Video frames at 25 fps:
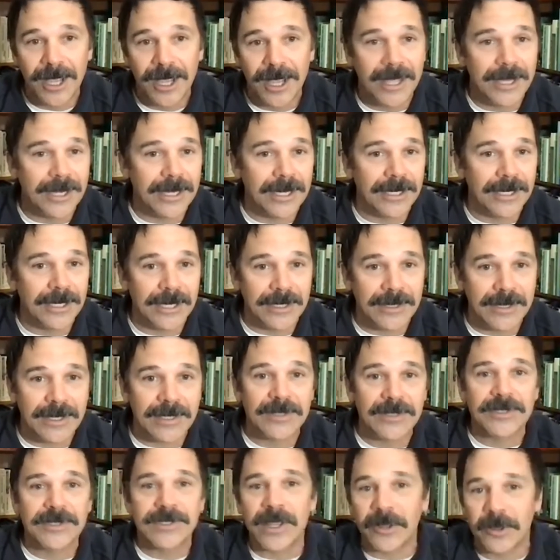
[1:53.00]
and it it,
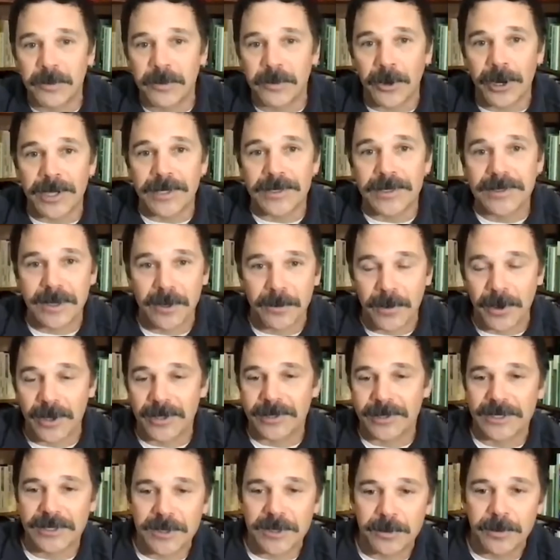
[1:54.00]
it celebrates their
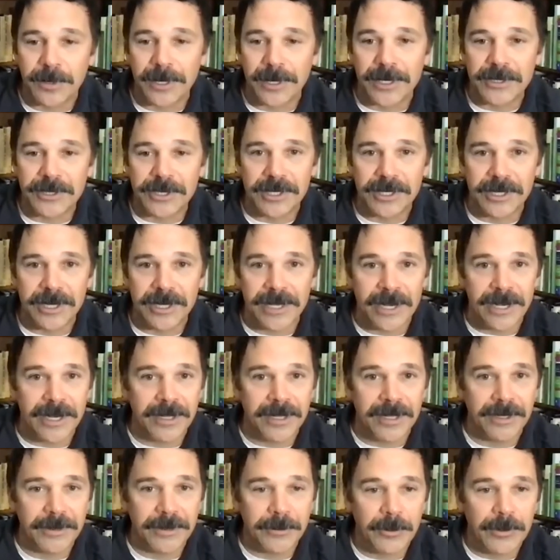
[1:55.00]
participation in
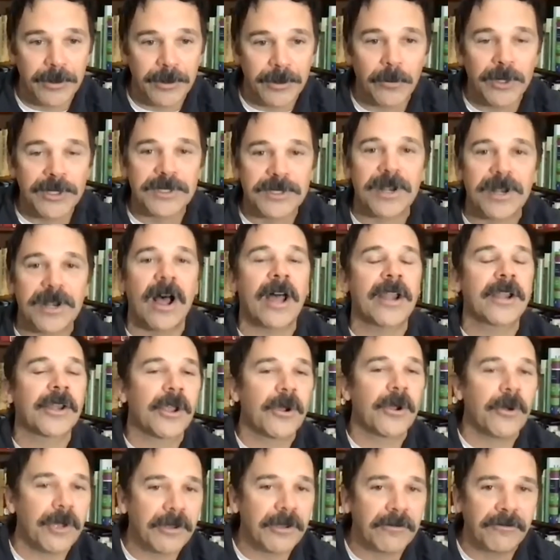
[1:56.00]
a what's an
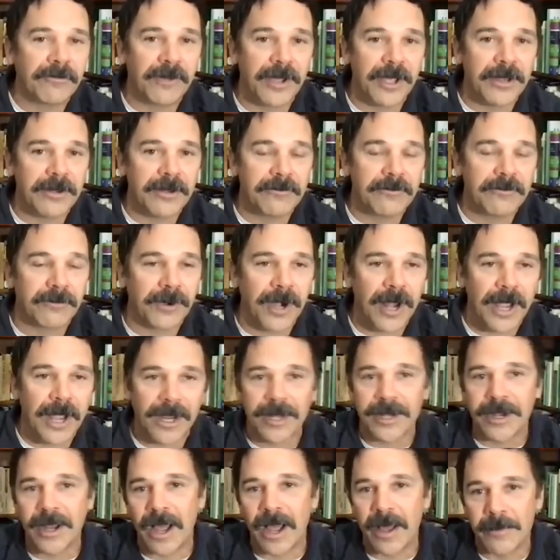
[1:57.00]
ongoing fight for
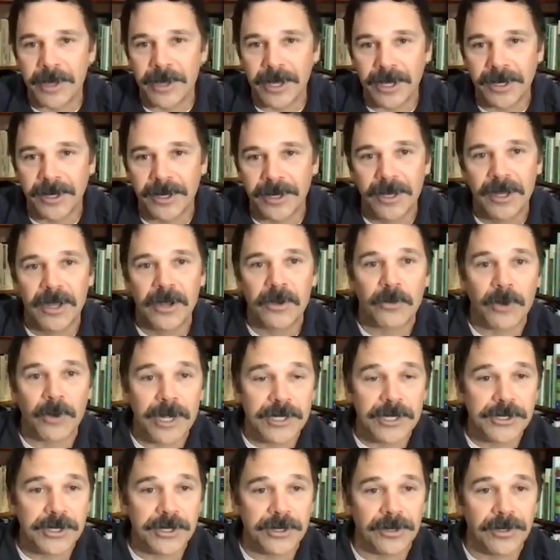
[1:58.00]
economic,
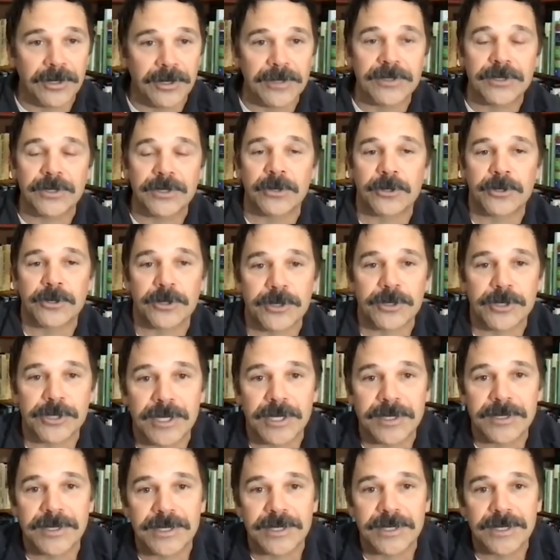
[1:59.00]
racial, and social
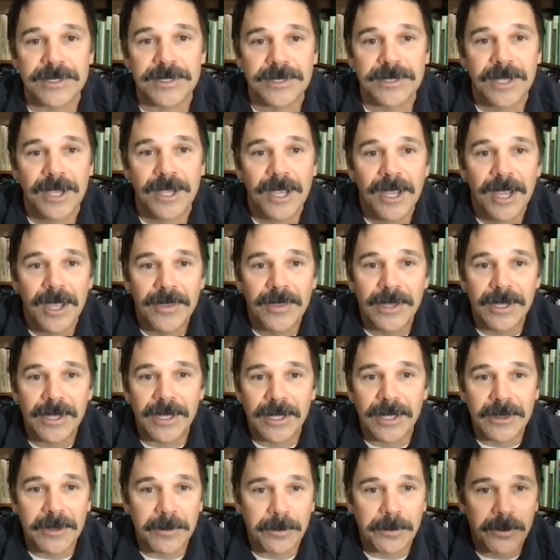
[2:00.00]
justice. I think
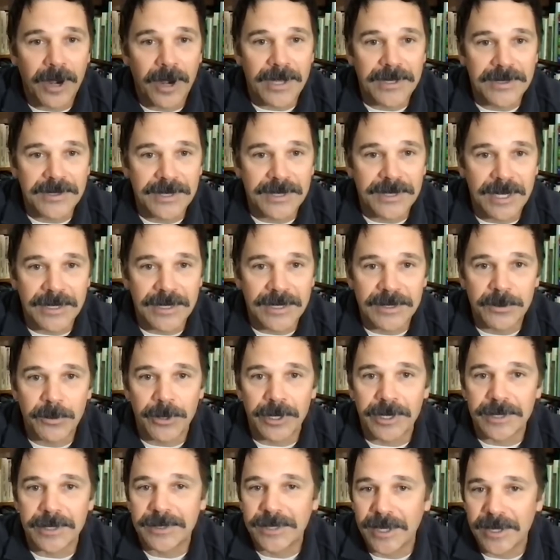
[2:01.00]
in the process,
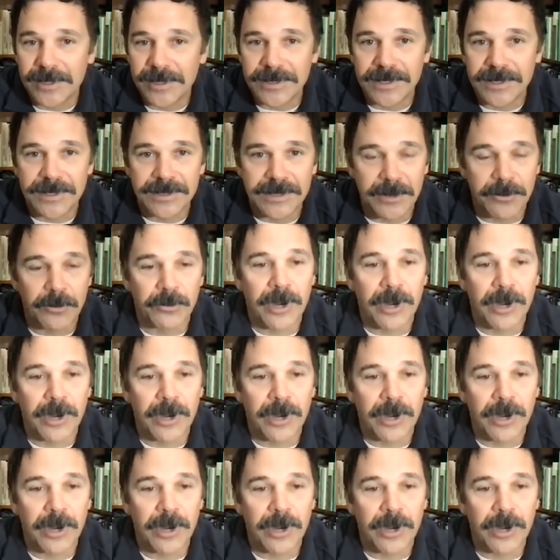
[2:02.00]
what it does is it